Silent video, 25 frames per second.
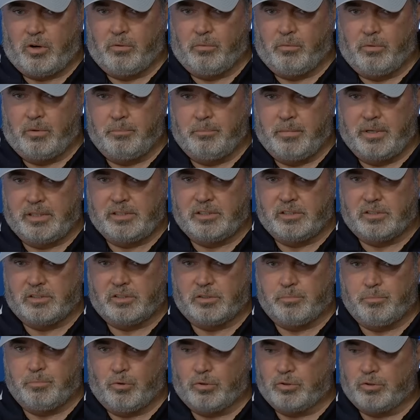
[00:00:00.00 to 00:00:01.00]
of what makes this
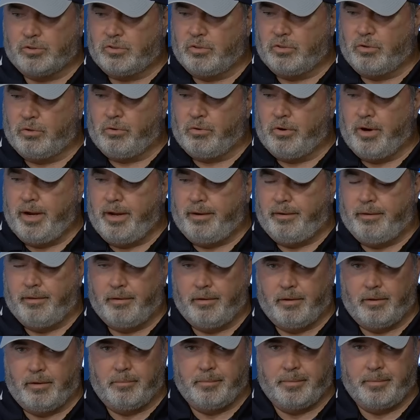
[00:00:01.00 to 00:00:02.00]
sport so great.
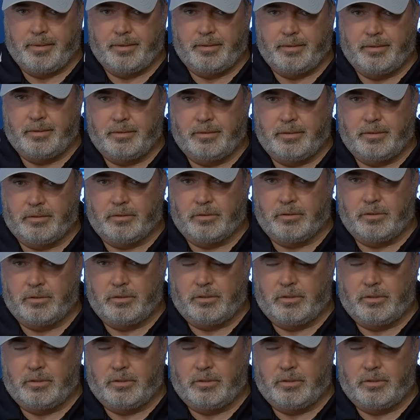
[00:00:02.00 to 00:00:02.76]
I mean, you know,